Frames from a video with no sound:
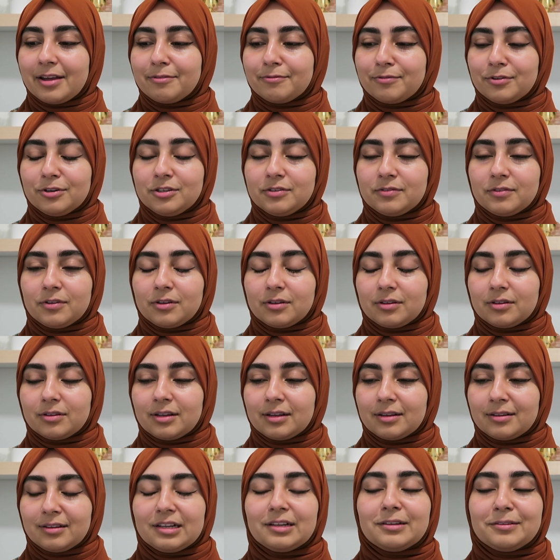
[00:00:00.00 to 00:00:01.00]
And first of
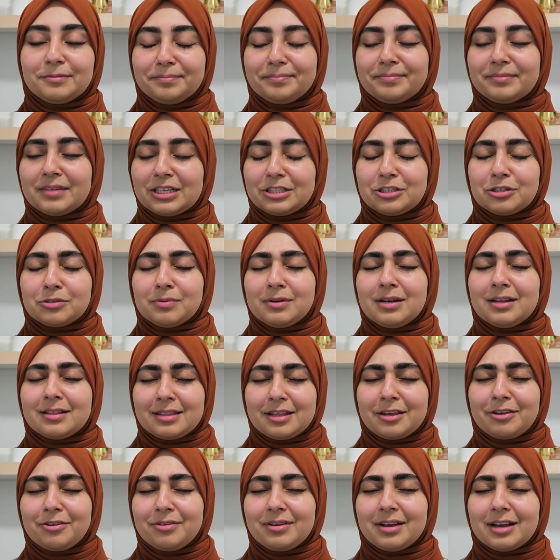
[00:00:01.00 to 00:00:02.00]
all, I just want to
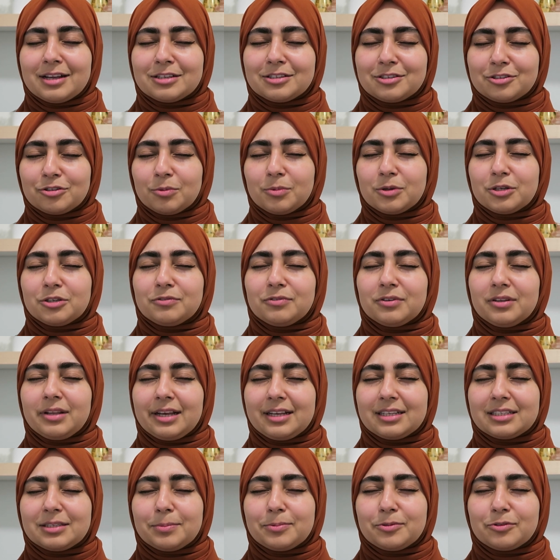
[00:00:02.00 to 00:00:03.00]
thank you guys so much for
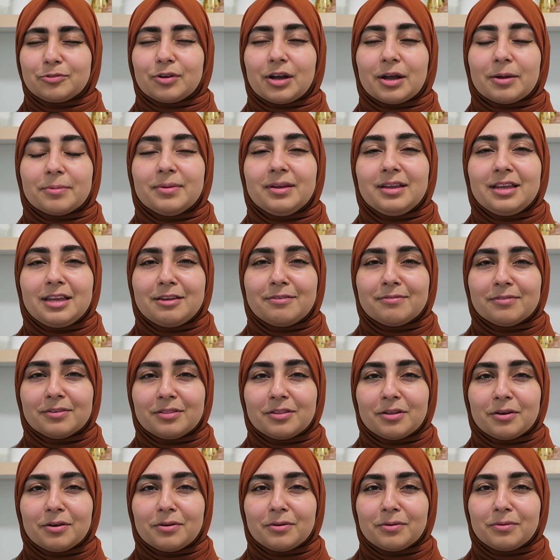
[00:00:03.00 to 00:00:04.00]
like subscribing. Even
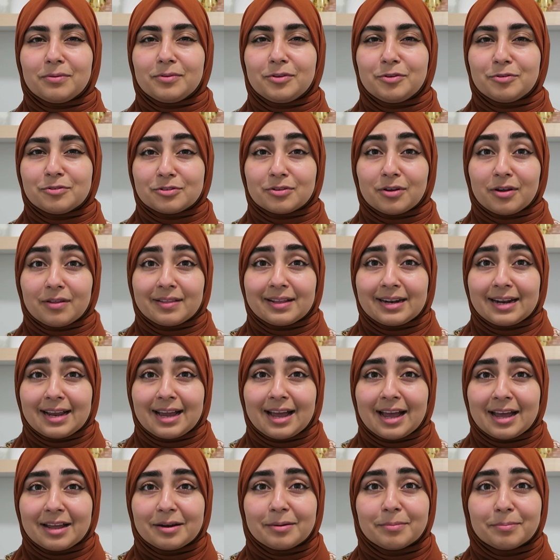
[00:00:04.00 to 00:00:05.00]
though you saw that I
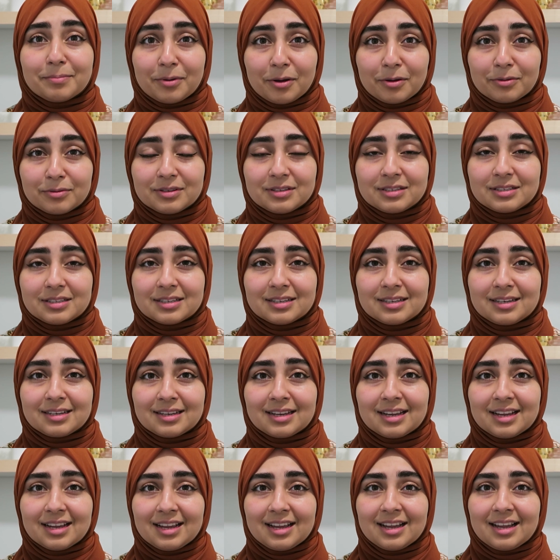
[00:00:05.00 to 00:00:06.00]
hadn't posted
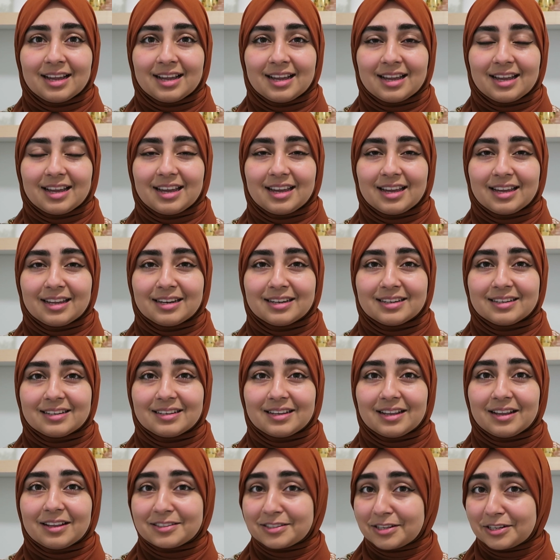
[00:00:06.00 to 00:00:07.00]
in
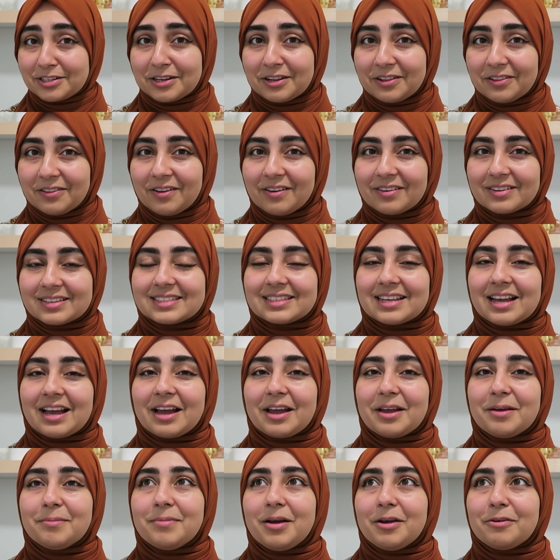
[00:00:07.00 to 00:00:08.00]
such a long
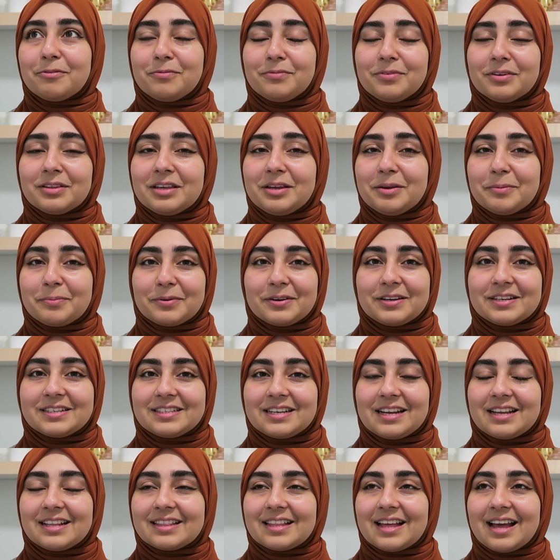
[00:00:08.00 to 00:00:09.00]
time, I really
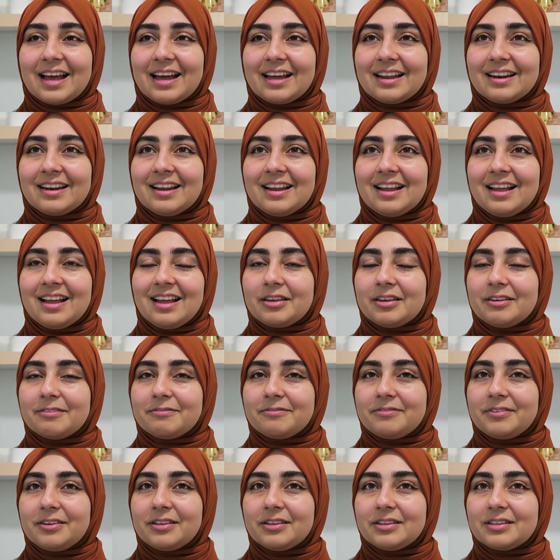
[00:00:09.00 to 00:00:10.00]
appreciate that. It
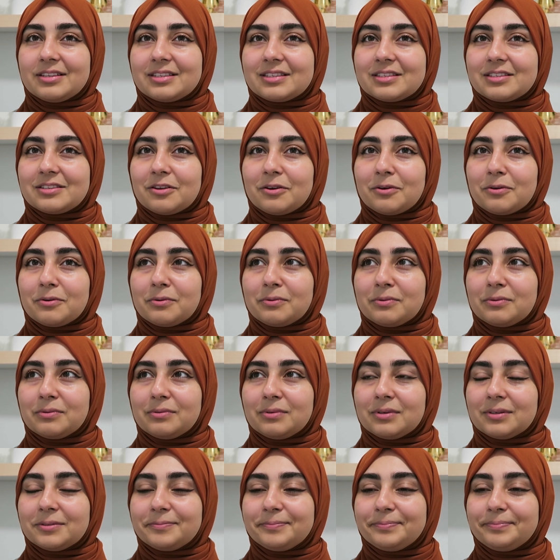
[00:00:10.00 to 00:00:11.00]
feels
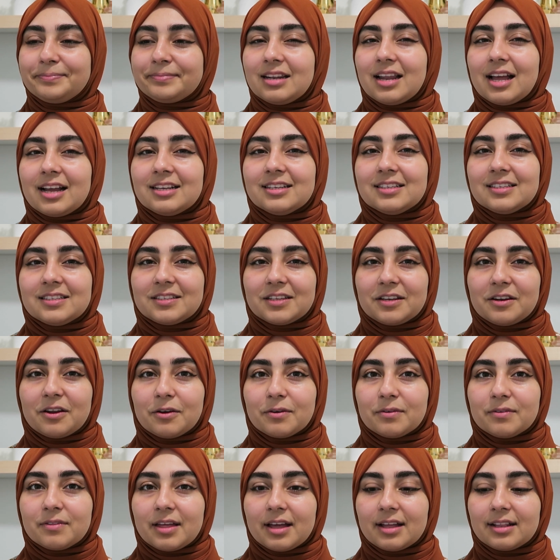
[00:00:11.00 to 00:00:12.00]
so nice to
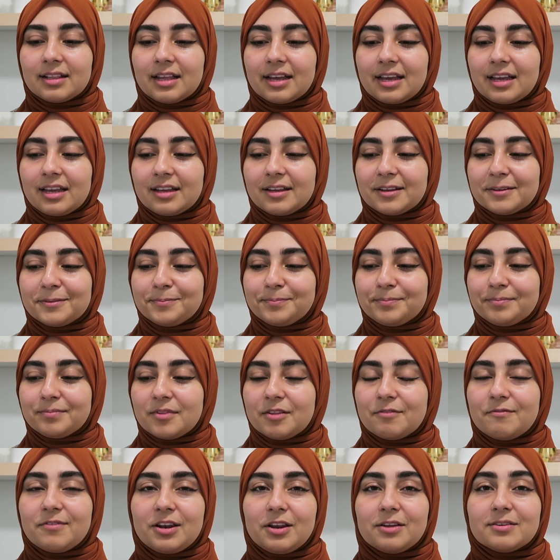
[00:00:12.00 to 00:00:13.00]
know that like
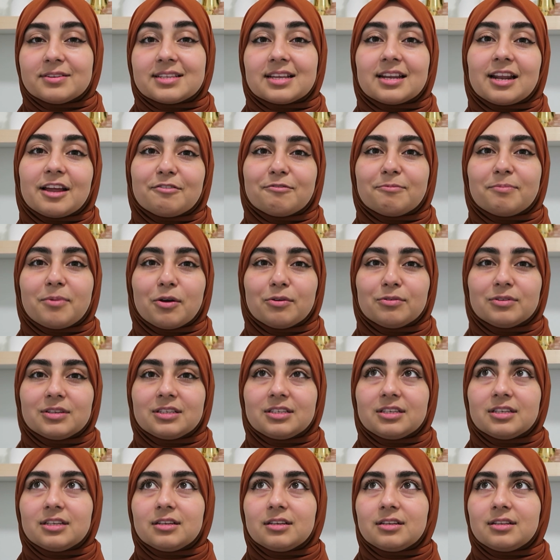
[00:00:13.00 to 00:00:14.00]
the videos that I've
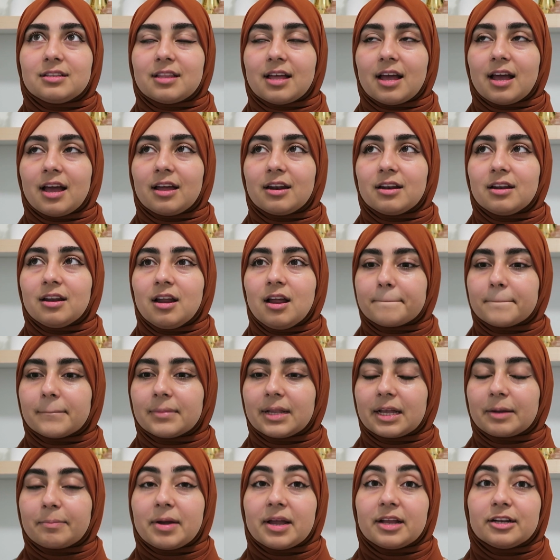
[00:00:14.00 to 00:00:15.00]
posted, that
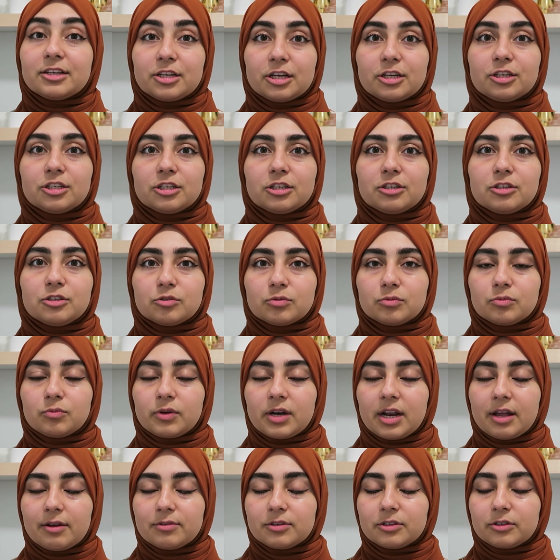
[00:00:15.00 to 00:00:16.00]
like my intentions
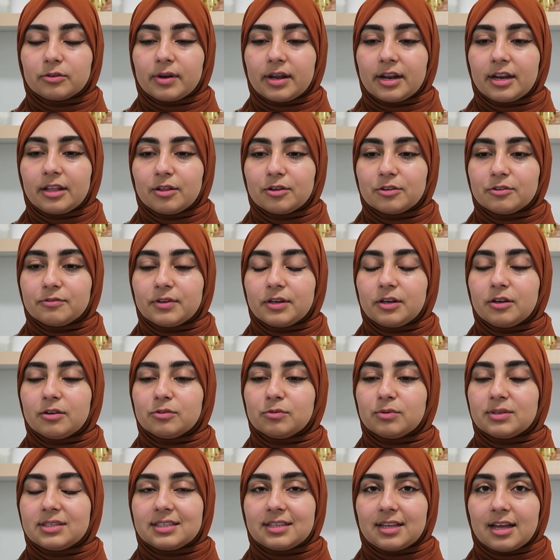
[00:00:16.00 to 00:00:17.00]
when I was creating those
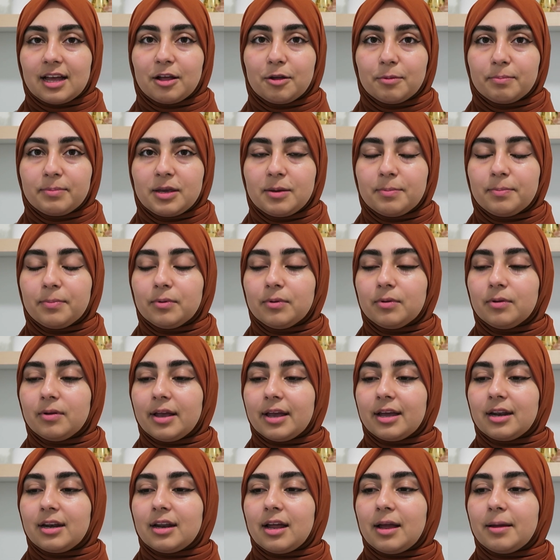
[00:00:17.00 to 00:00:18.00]
videos was to help people,
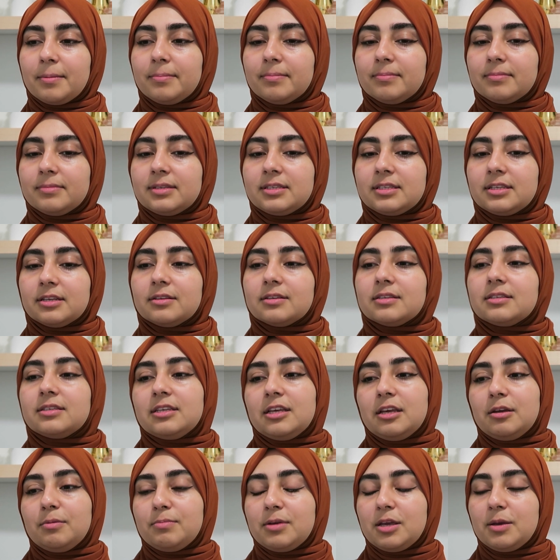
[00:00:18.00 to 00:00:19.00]
and I'm still
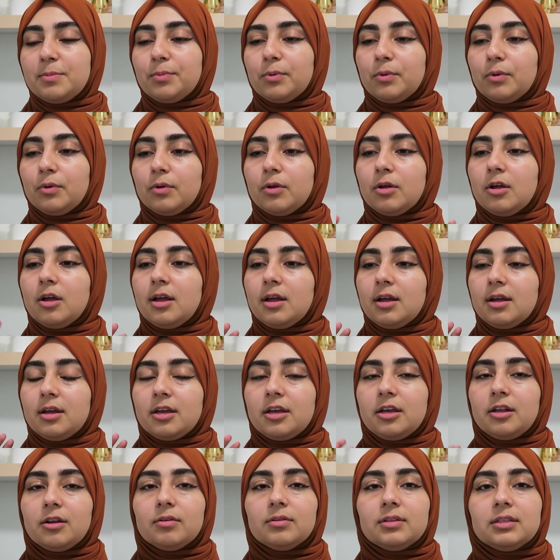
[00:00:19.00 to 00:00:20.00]
seeing people,
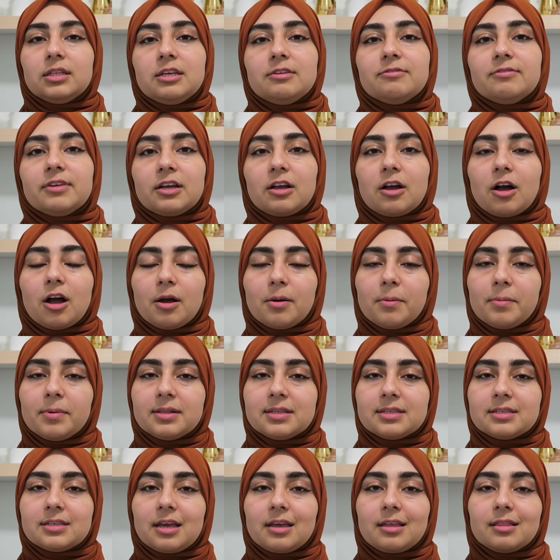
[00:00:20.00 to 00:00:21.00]
you know, leaving
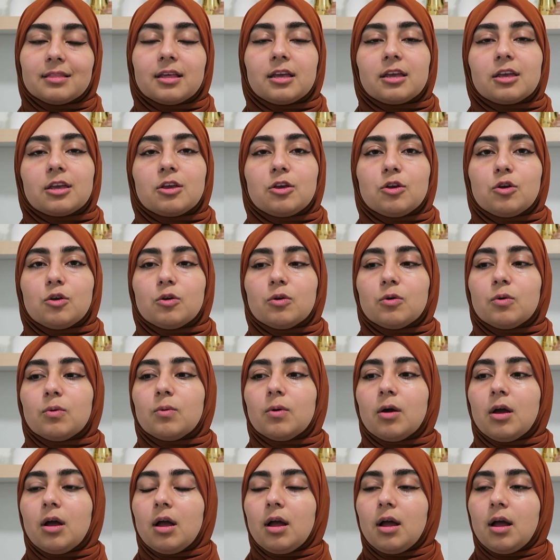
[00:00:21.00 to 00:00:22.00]
comments saying thank
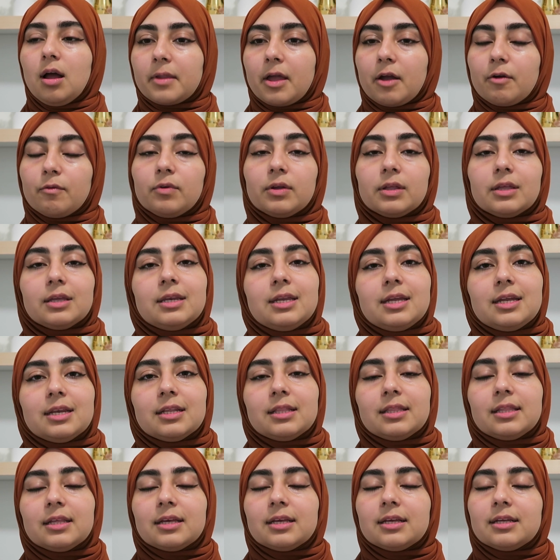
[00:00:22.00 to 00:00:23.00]
you, I really
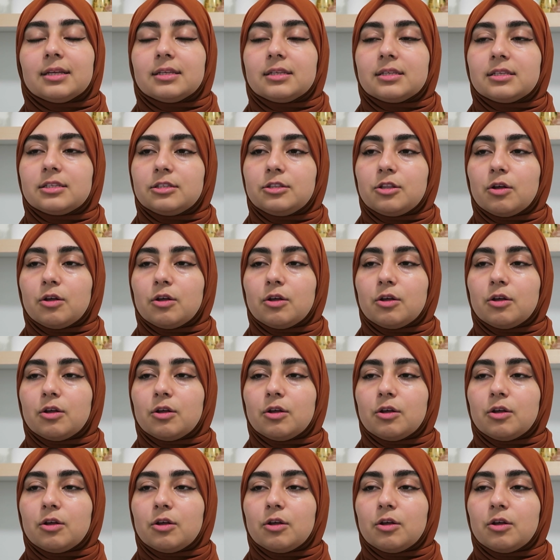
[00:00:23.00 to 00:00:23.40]
needed this.